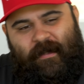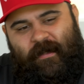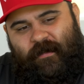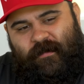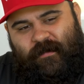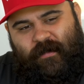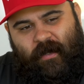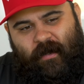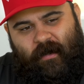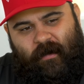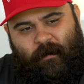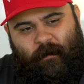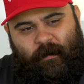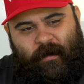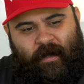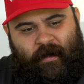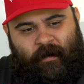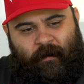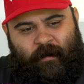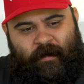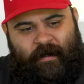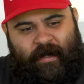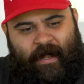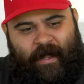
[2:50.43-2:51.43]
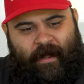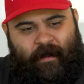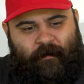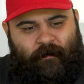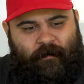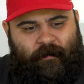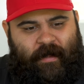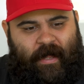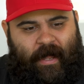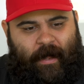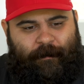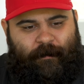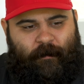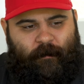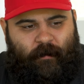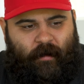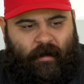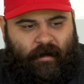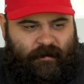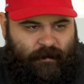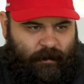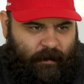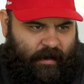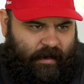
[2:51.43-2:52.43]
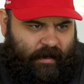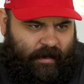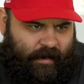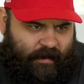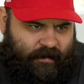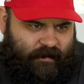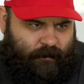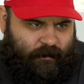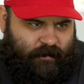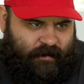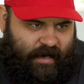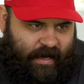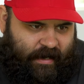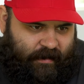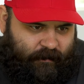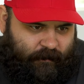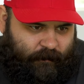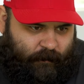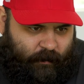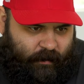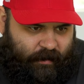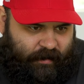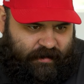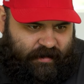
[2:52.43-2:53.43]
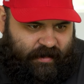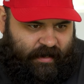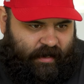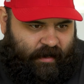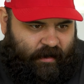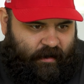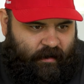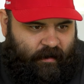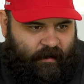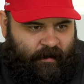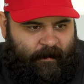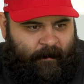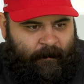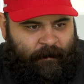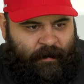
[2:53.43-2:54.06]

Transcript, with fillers: So we are going to have Captain Ballspeed hit some shots for us here,